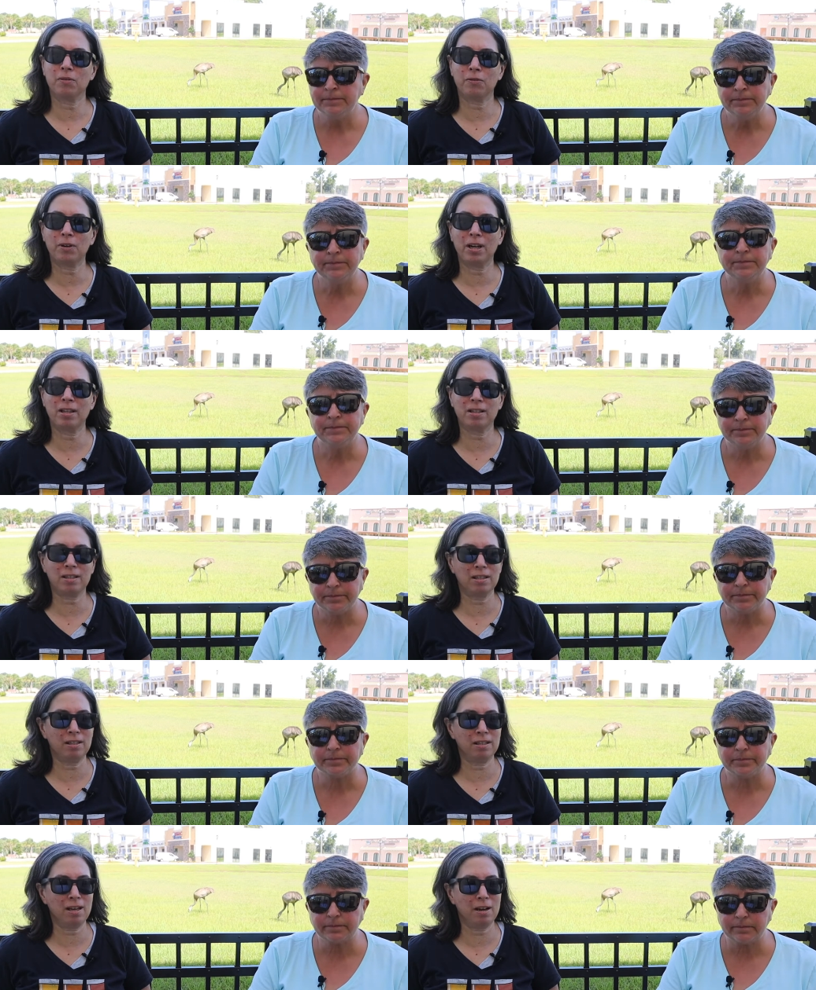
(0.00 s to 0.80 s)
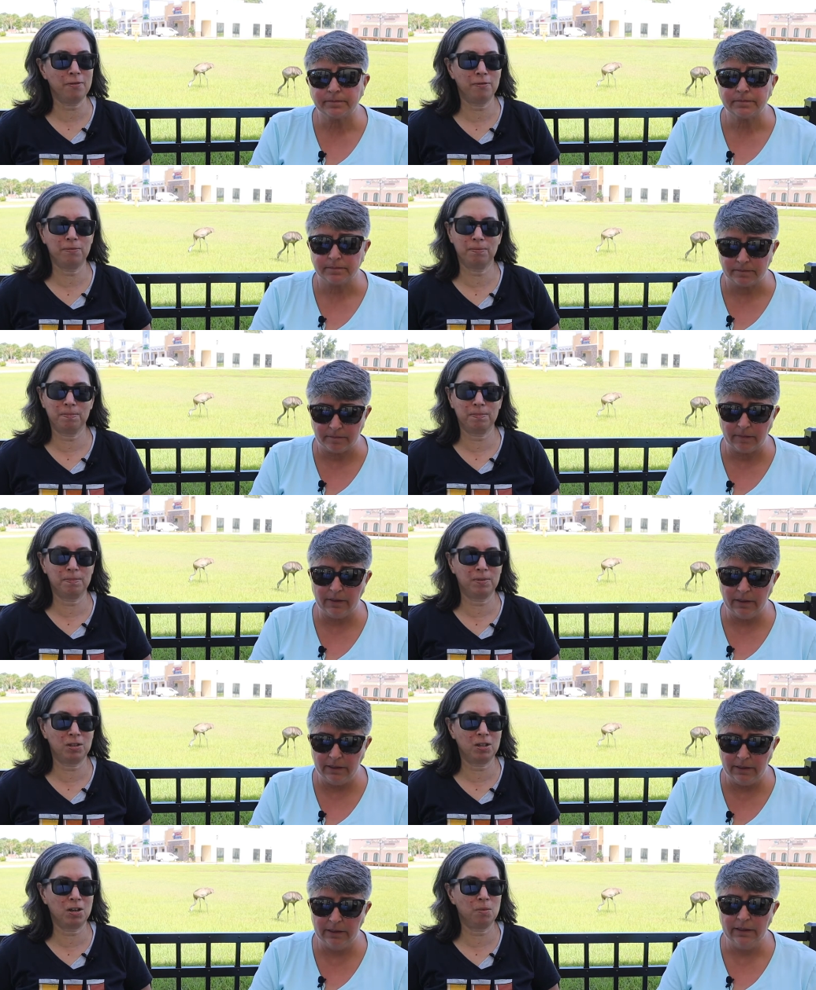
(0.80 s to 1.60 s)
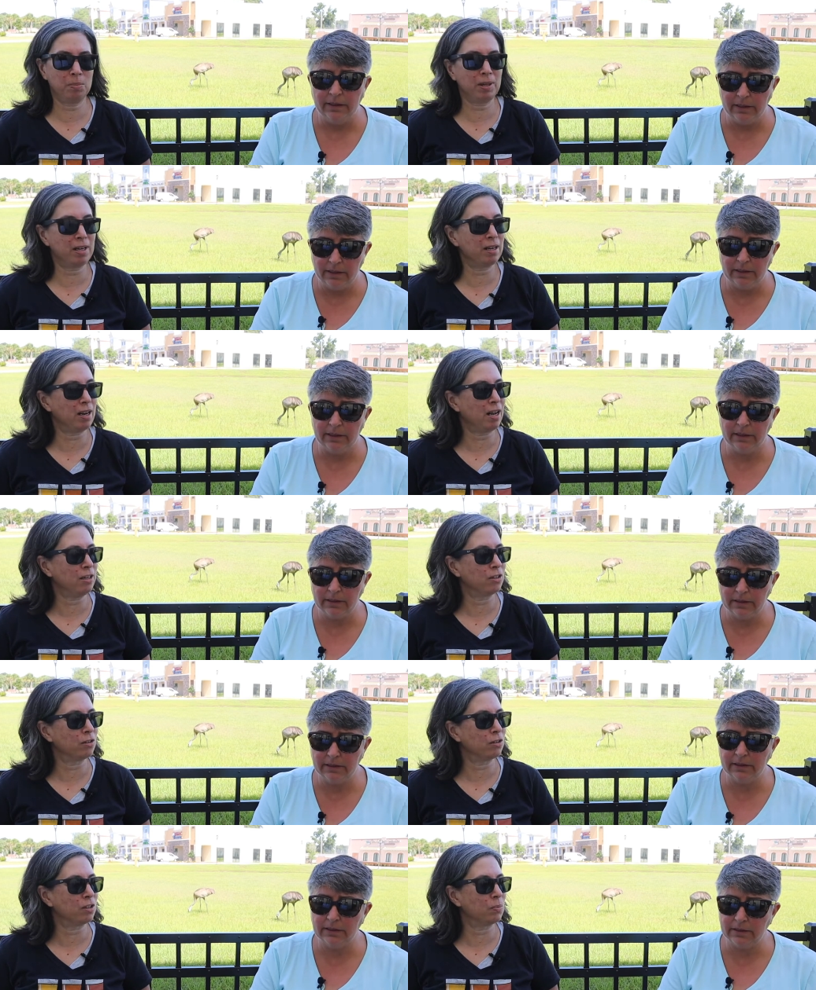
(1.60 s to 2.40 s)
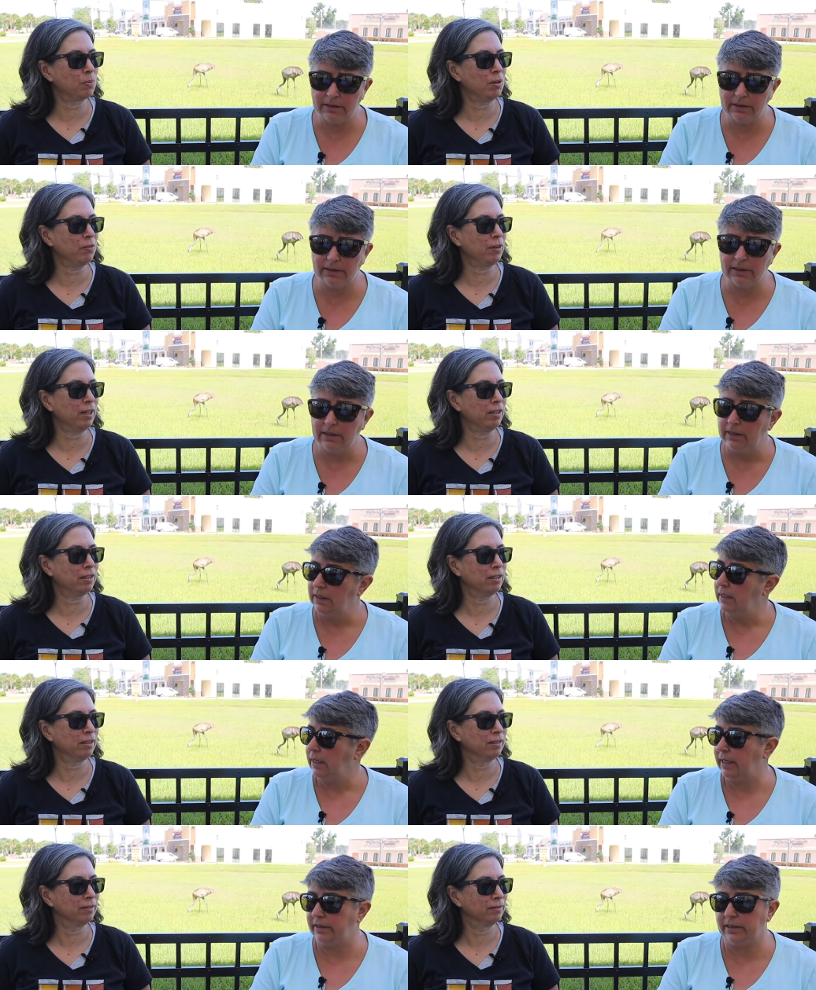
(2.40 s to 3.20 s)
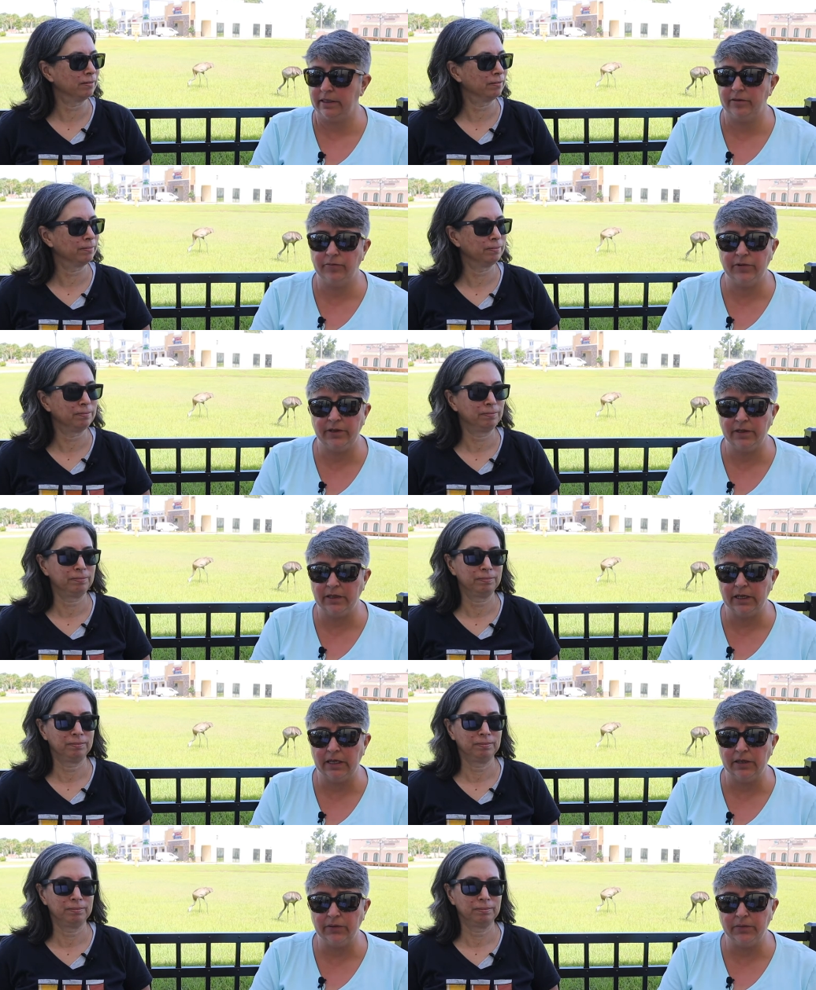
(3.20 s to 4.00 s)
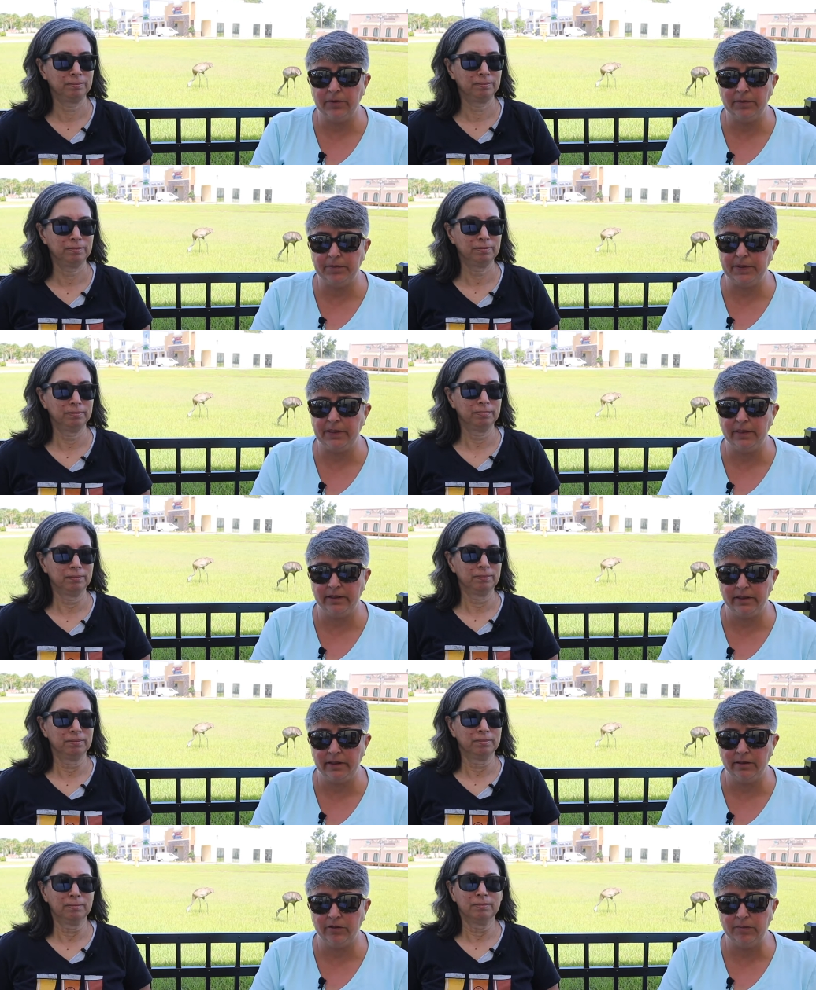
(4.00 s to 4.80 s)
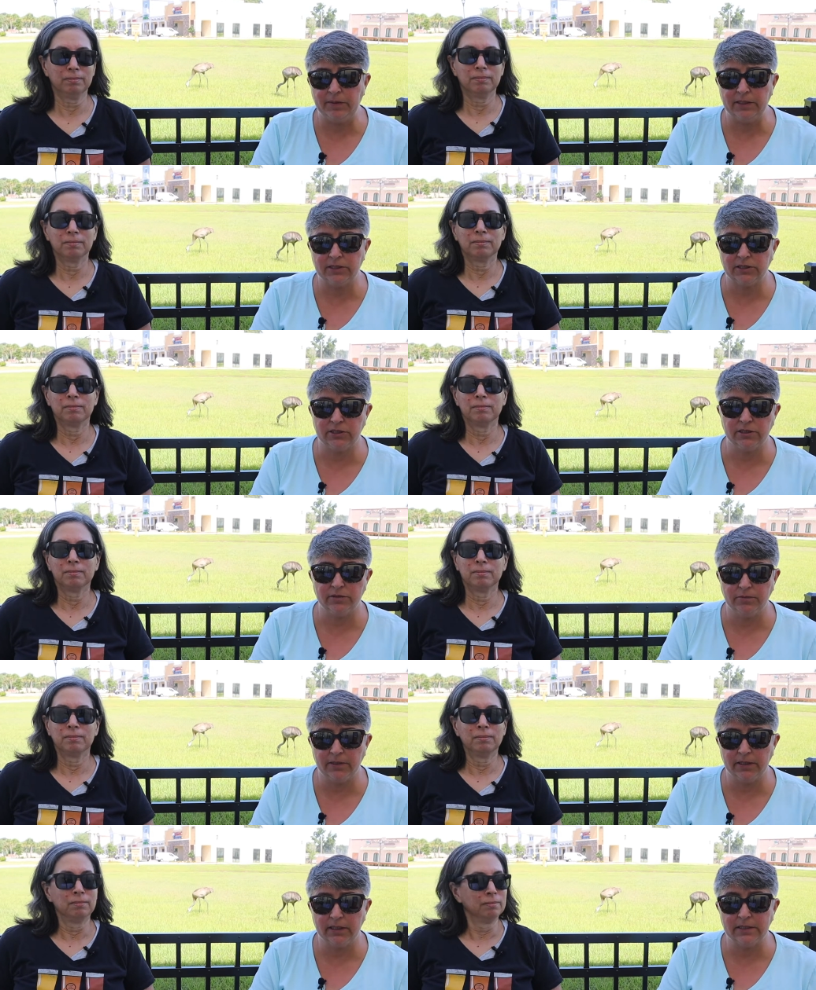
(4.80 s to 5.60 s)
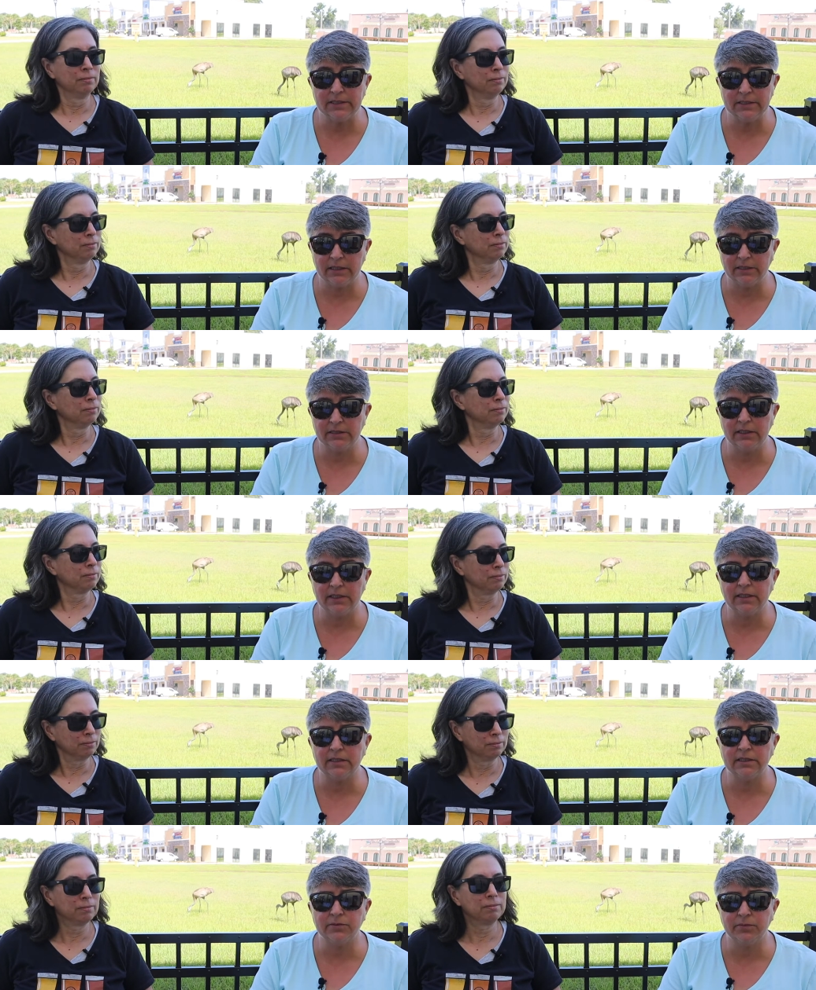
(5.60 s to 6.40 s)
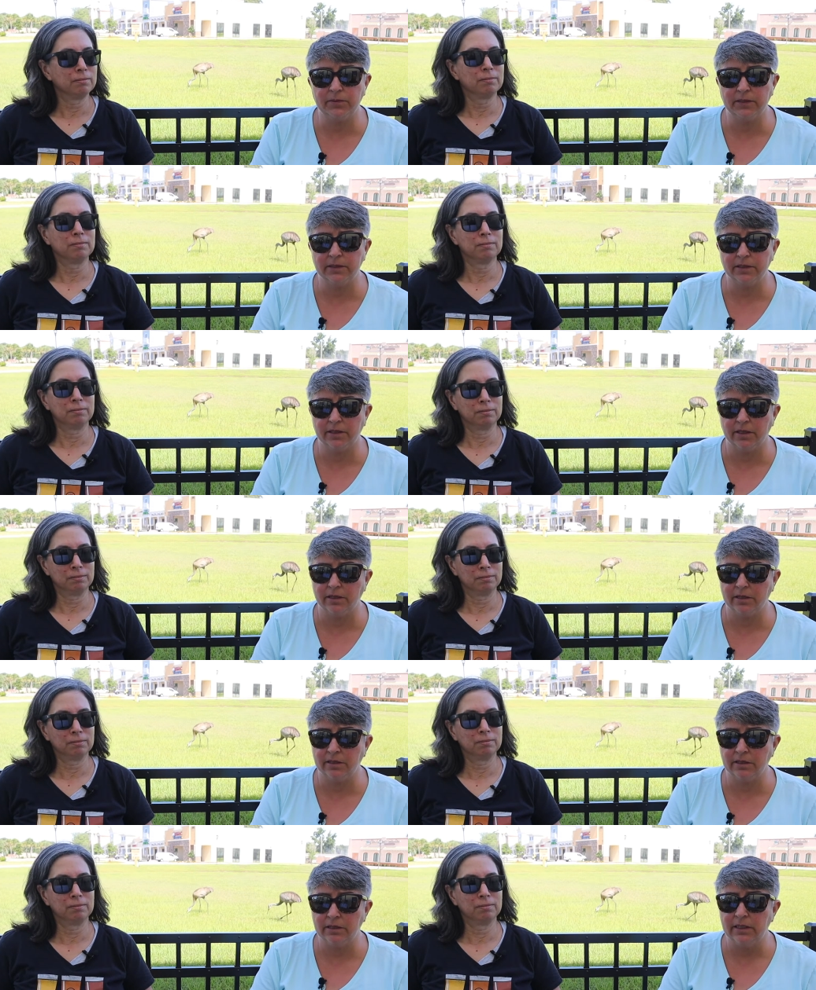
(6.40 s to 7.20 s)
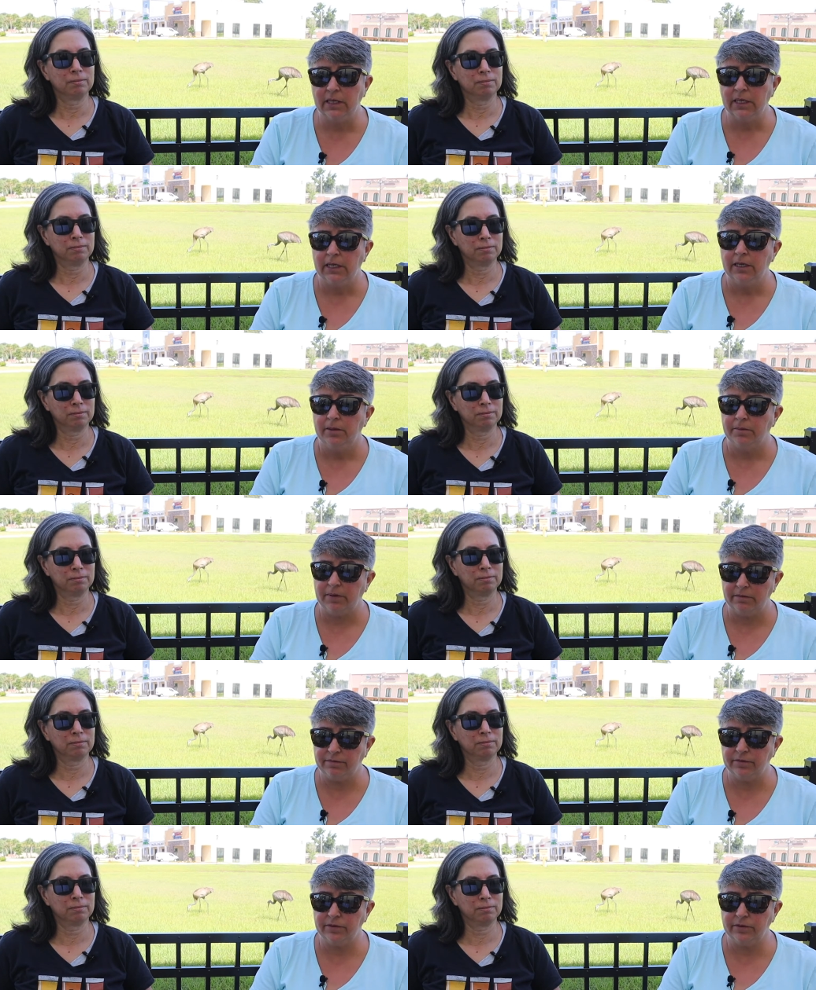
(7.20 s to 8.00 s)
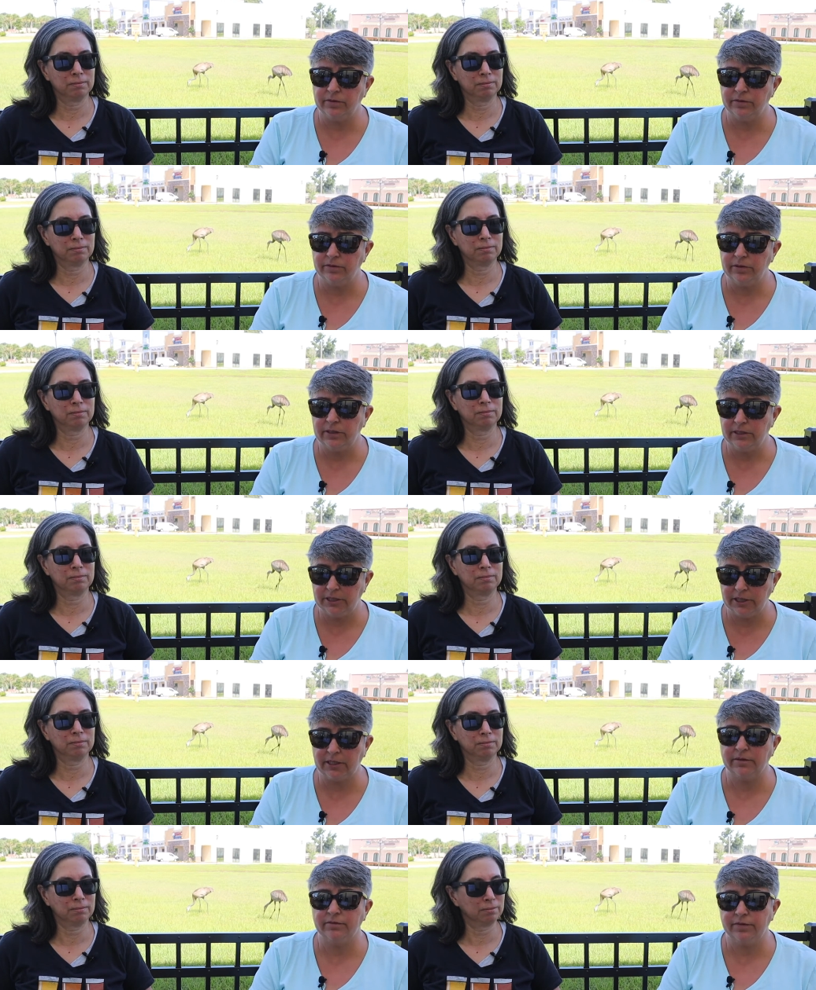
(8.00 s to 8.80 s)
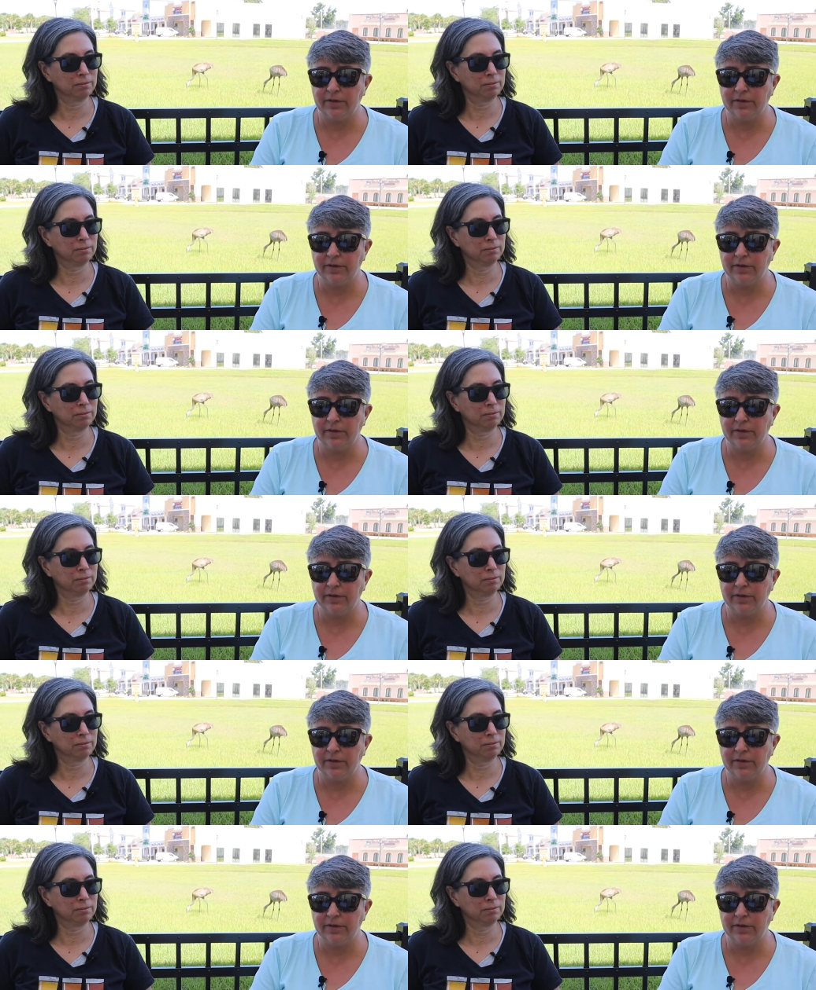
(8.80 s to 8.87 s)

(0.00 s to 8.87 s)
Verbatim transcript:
Speaker 1: your friends and stuff share a plate of nachos. It's perfect. And then
Speaker 2: we uh, repeat the homage to the wing on Sundays with our buffalo chicken